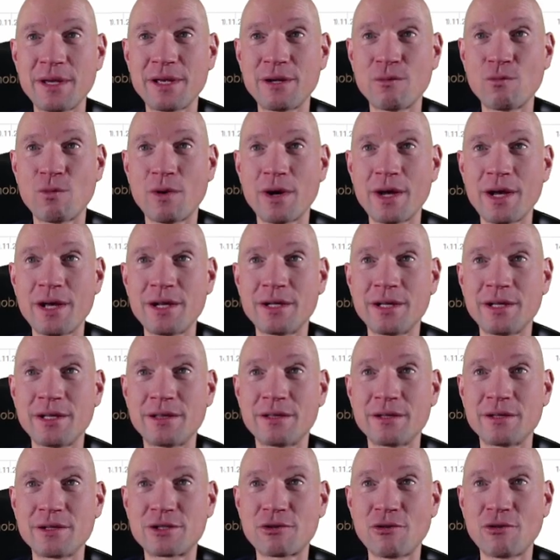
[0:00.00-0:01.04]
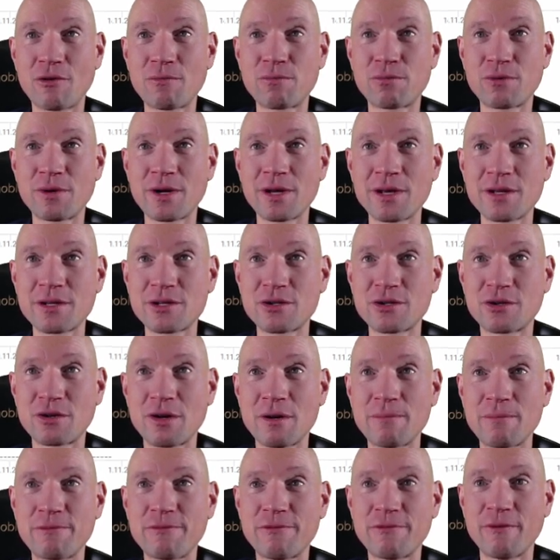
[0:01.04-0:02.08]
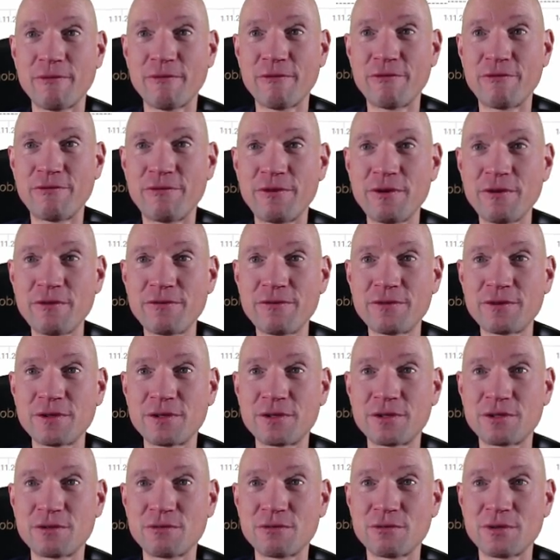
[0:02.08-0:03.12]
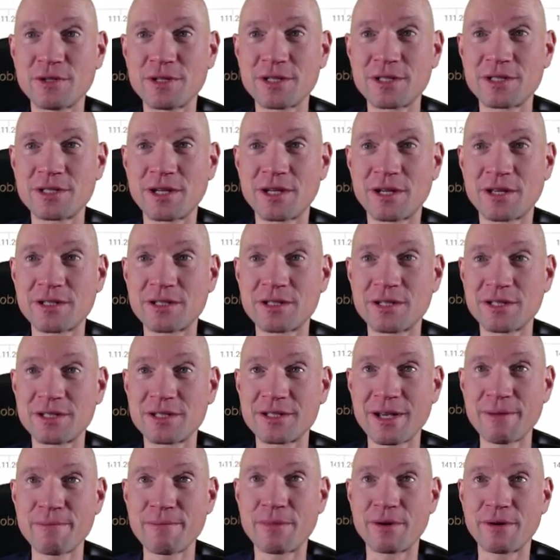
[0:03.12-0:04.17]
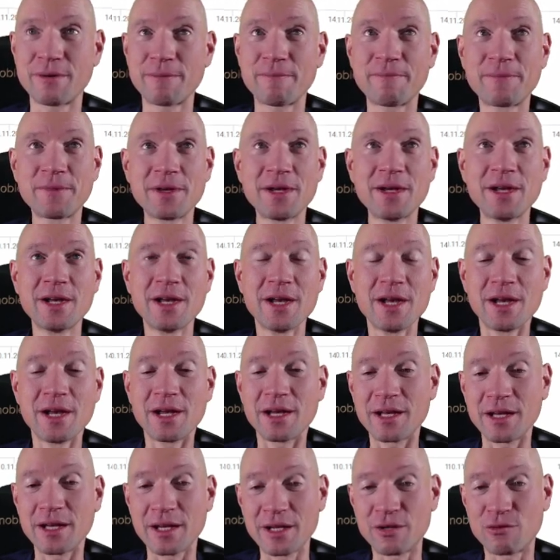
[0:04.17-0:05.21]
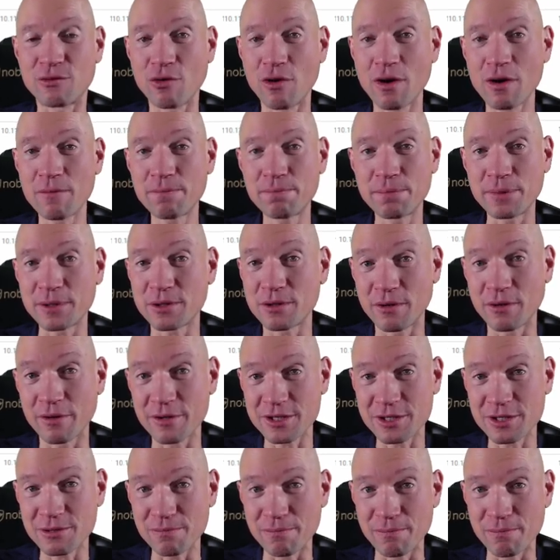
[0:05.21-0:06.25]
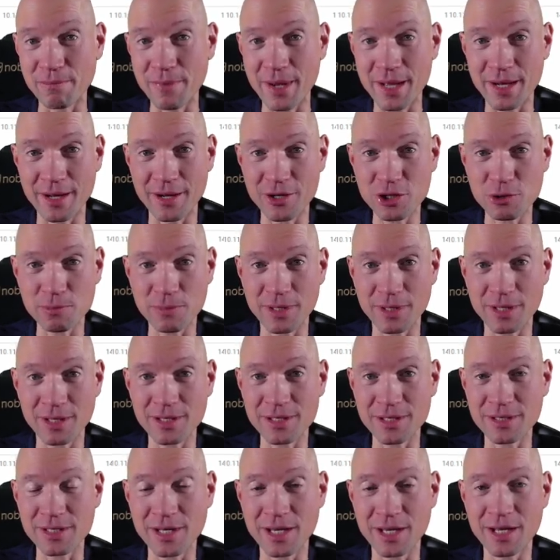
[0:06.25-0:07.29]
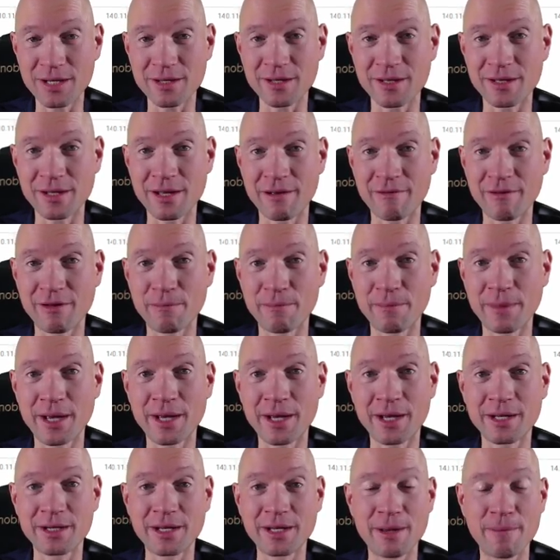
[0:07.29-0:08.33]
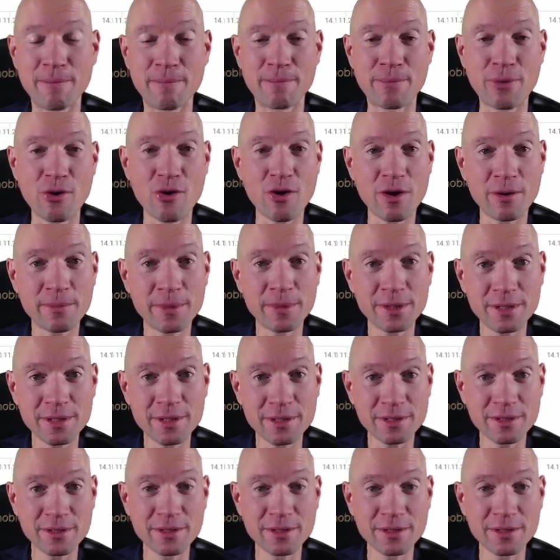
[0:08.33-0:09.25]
why did the stock price drop from 5th to 6th December? It dropped because management said they will make an impairment